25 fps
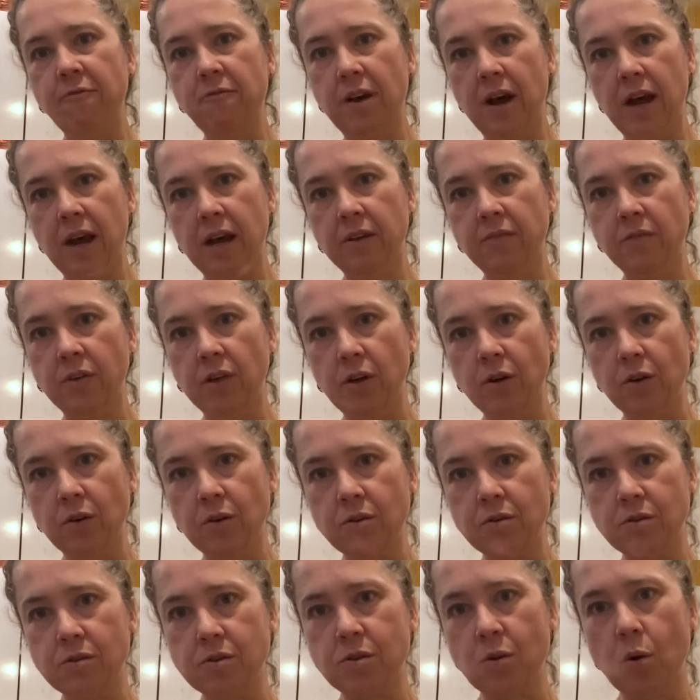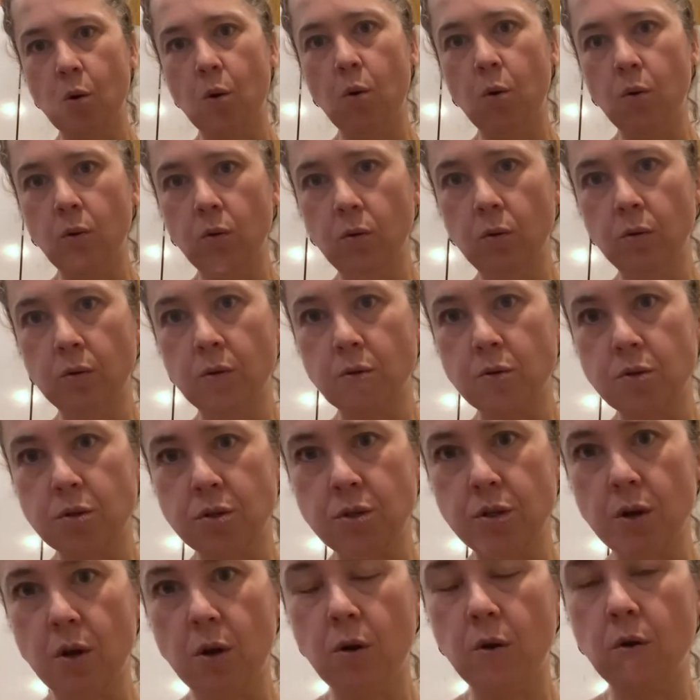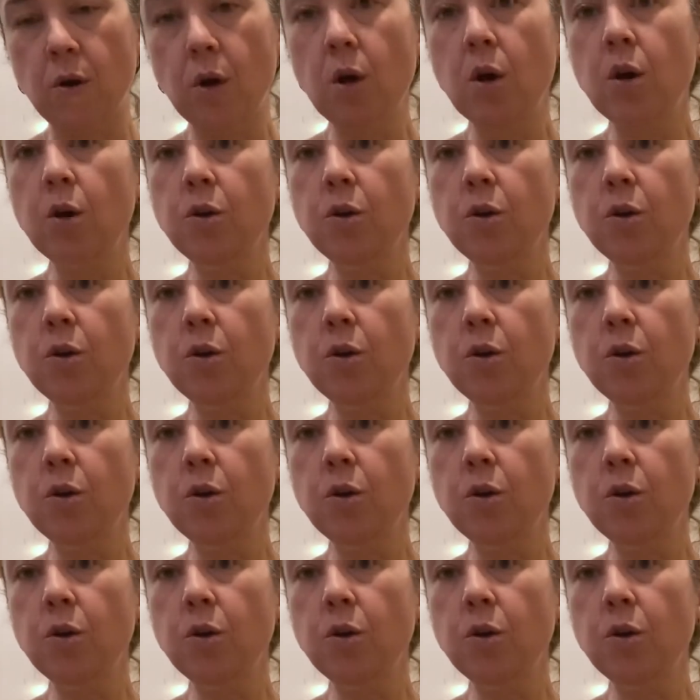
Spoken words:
5 years old or so,